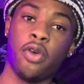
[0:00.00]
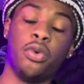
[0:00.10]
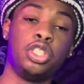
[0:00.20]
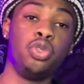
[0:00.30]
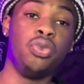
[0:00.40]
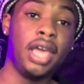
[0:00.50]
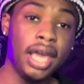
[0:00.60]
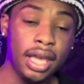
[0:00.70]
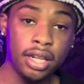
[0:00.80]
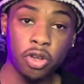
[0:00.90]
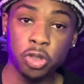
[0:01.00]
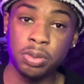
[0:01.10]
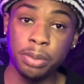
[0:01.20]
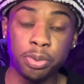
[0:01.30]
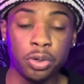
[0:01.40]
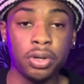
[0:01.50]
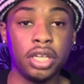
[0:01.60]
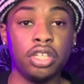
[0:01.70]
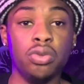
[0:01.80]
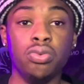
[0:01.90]
Once you gain those people
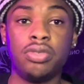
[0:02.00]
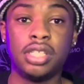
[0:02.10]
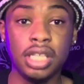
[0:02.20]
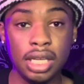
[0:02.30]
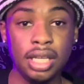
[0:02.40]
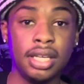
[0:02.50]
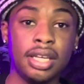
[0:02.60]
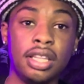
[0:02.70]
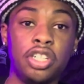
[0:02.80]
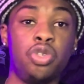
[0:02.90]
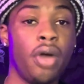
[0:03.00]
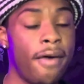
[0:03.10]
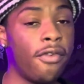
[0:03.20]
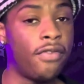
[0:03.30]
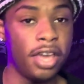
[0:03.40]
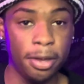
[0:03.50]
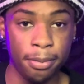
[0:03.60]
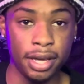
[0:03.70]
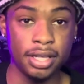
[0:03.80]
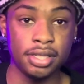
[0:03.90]
and you see that you have a fan
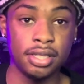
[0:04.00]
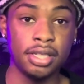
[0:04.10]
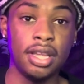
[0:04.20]
base,